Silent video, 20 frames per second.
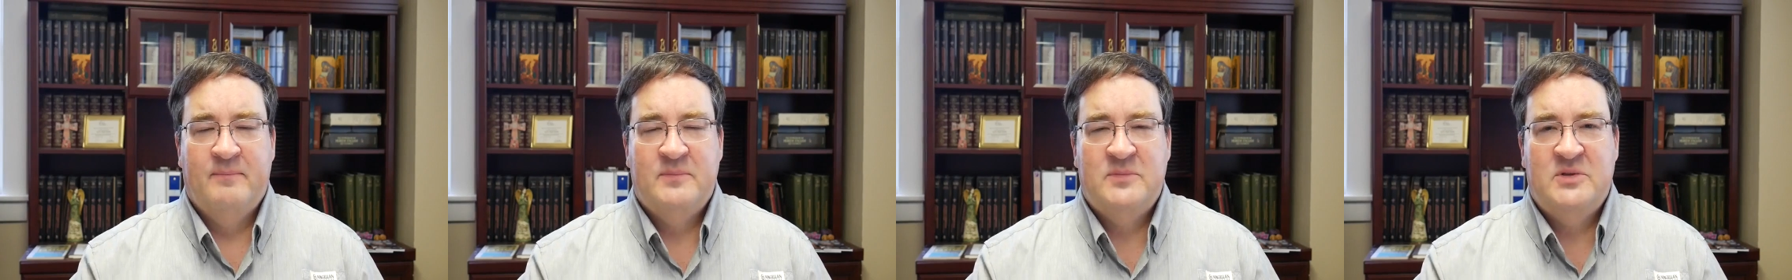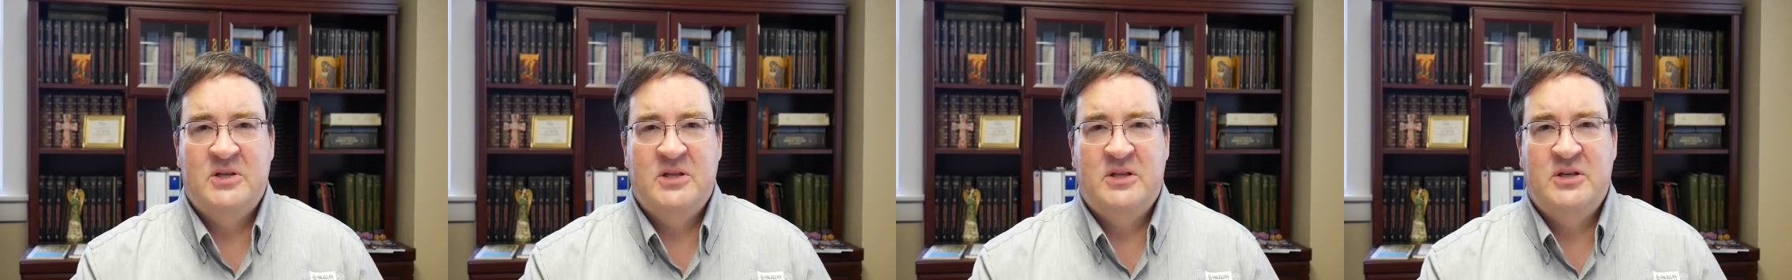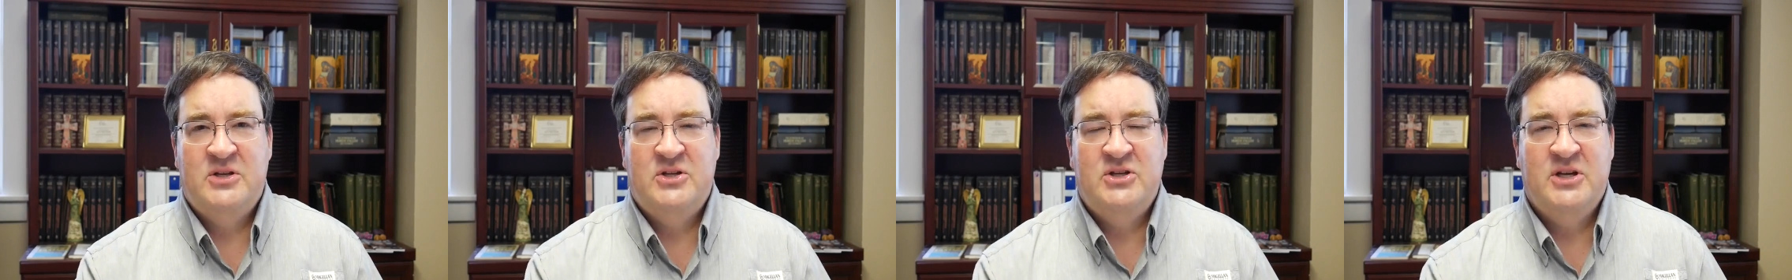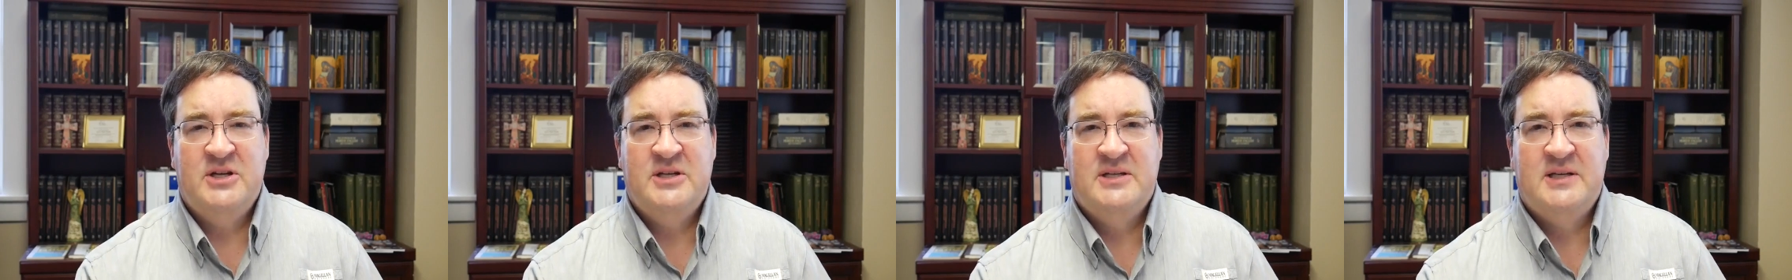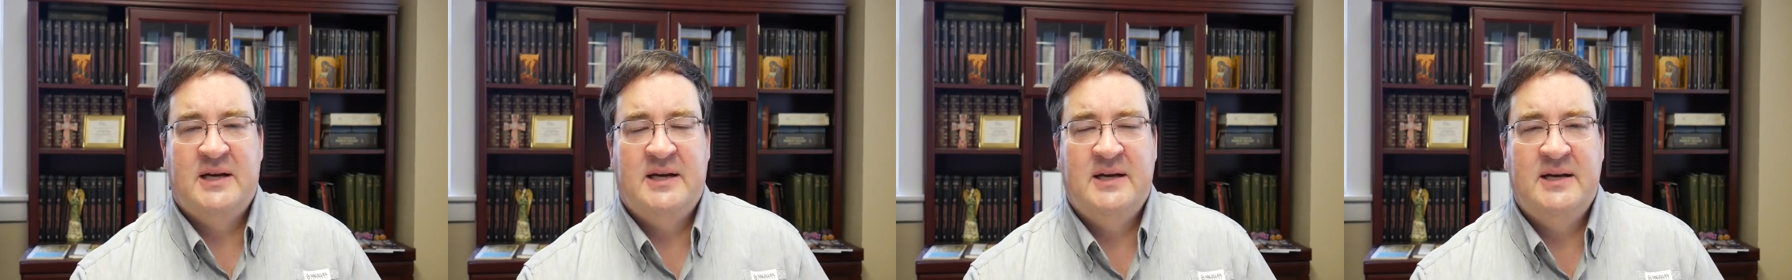to the
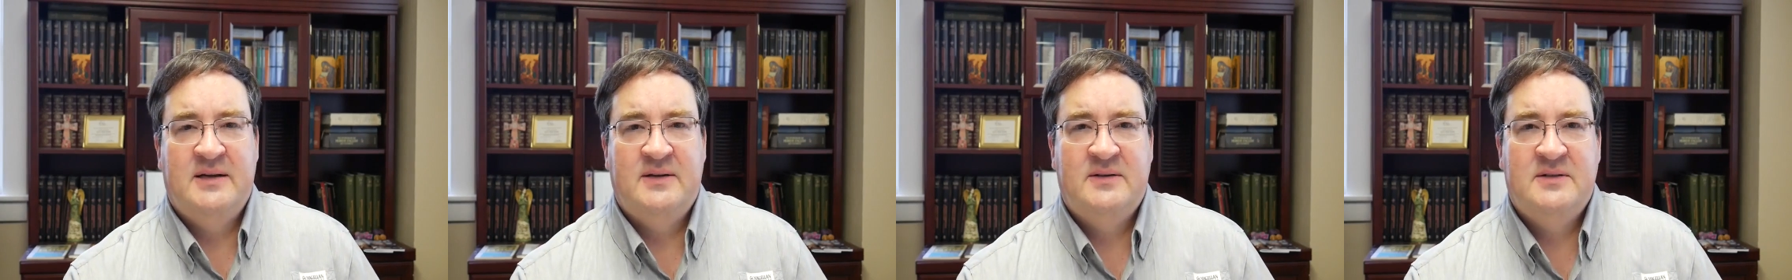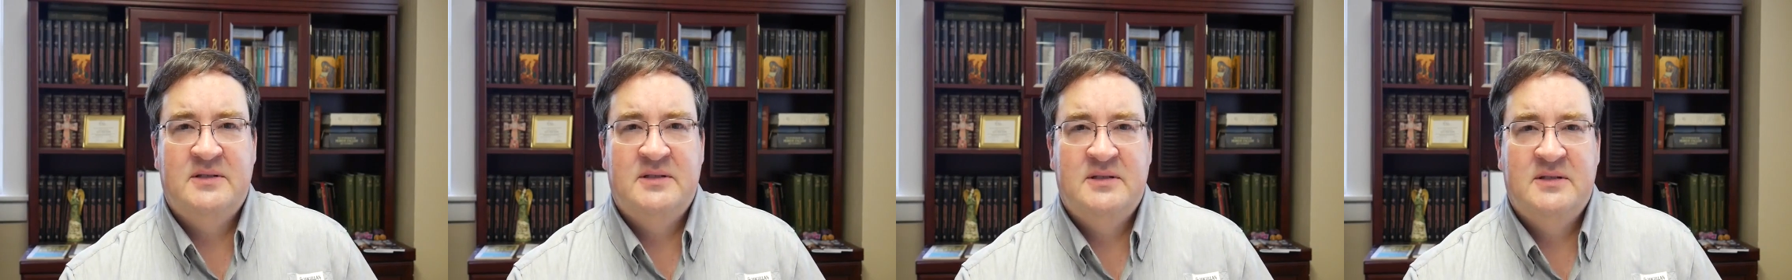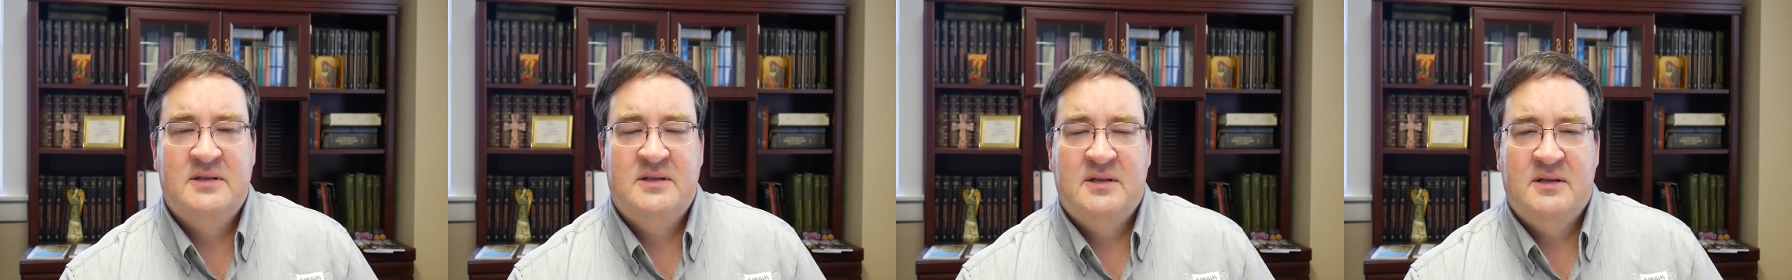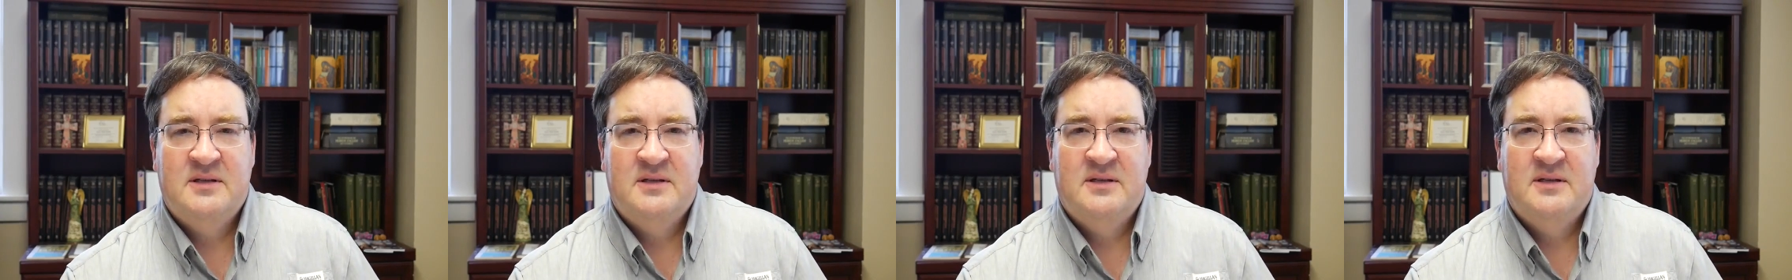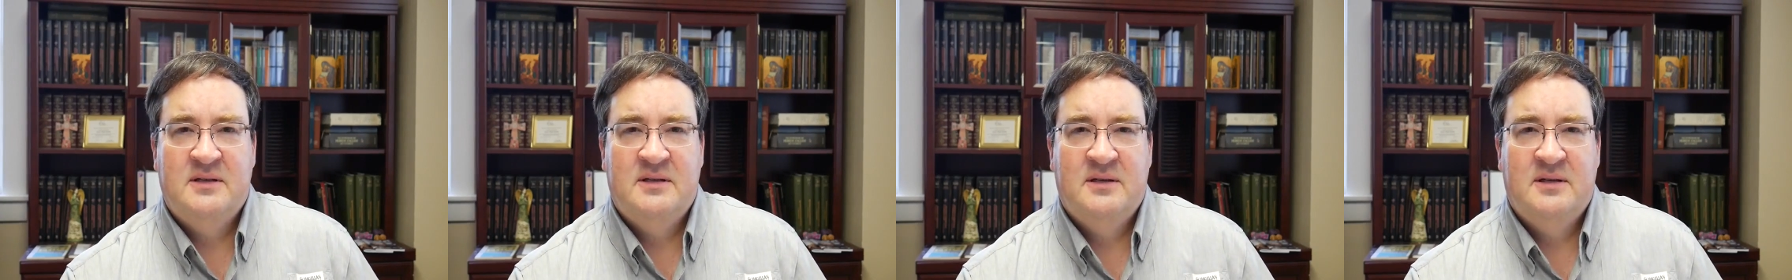Gentiles,
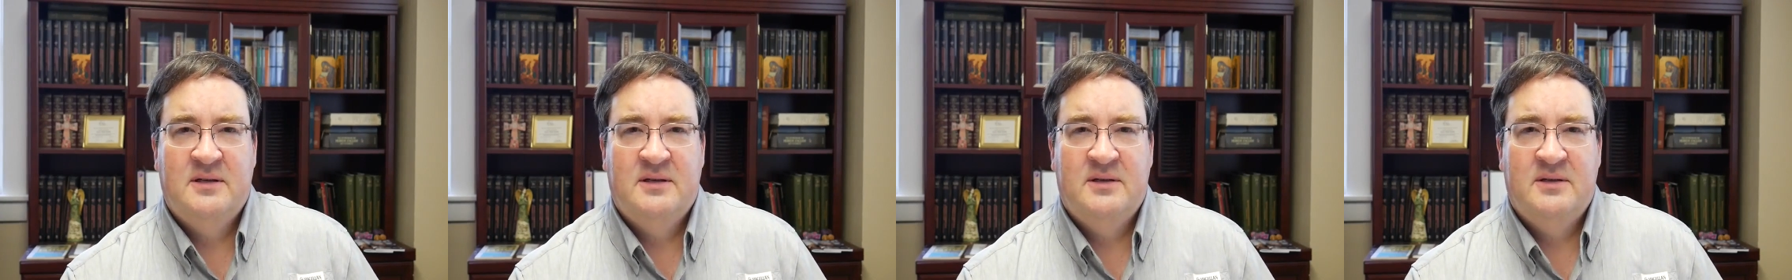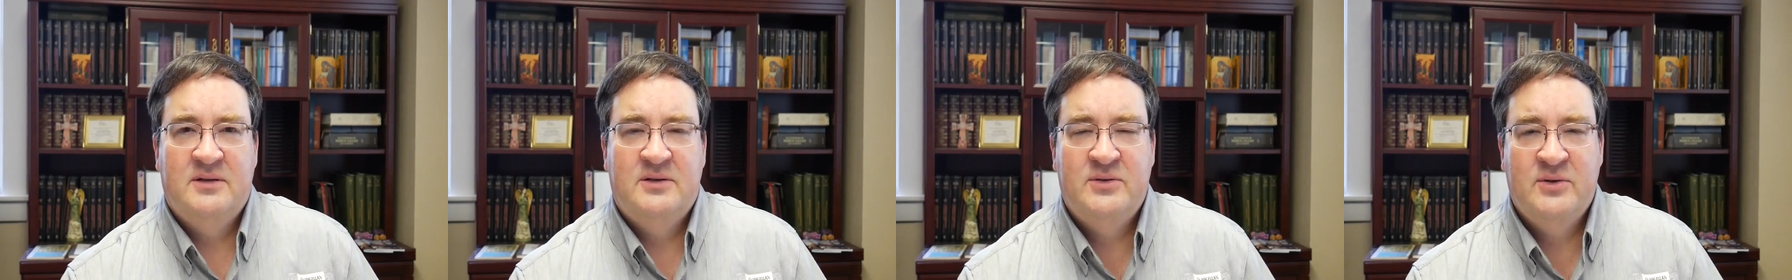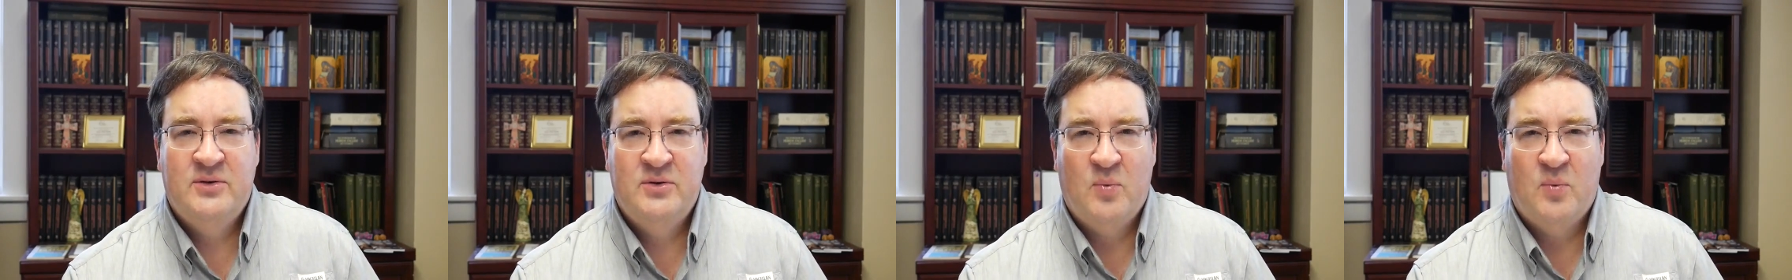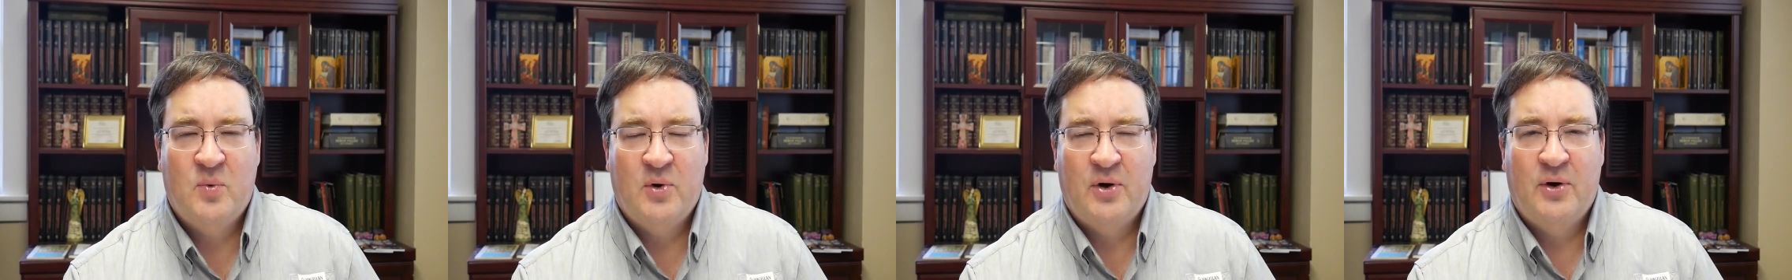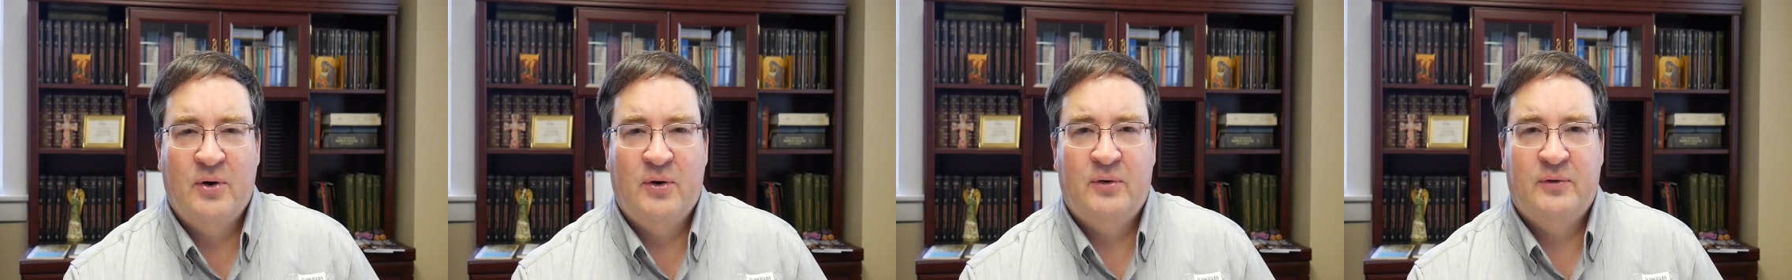to the
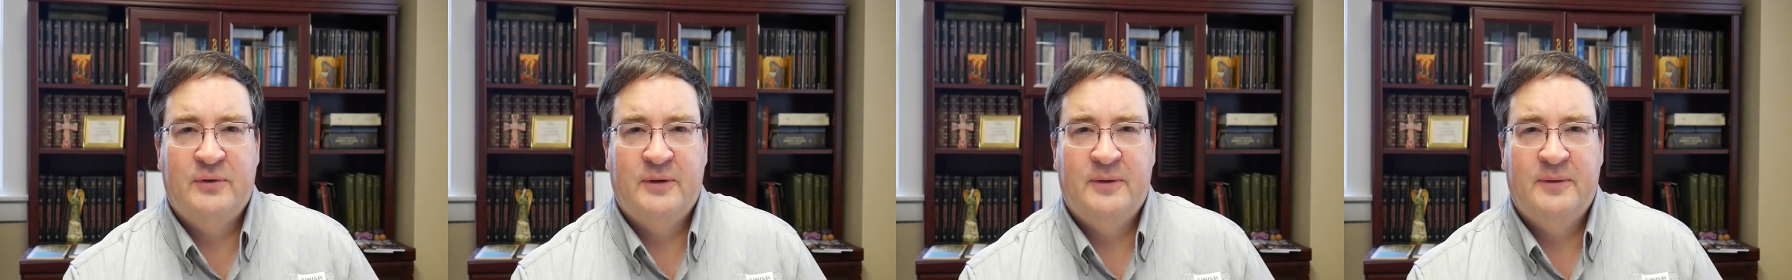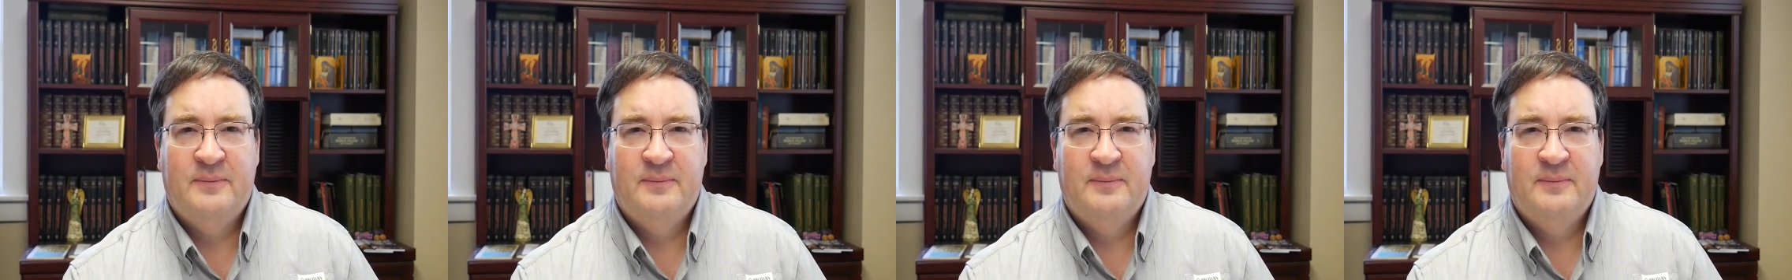world.